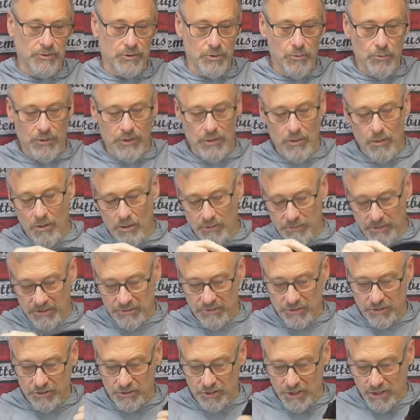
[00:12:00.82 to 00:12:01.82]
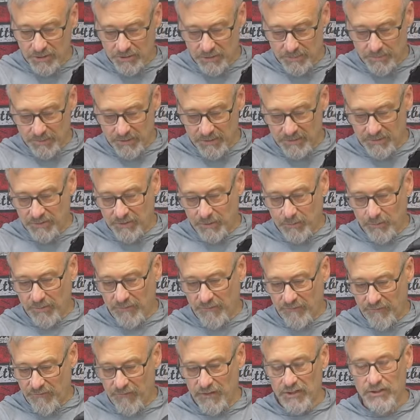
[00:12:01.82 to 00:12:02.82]
doing all these adjustments so
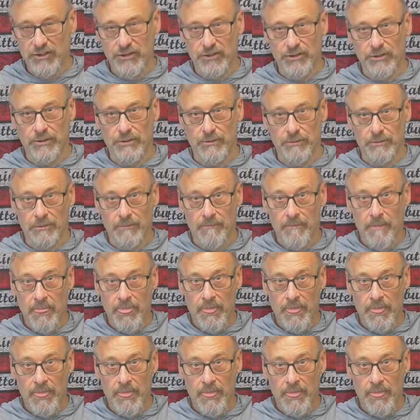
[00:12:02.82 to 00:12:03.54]
it fits you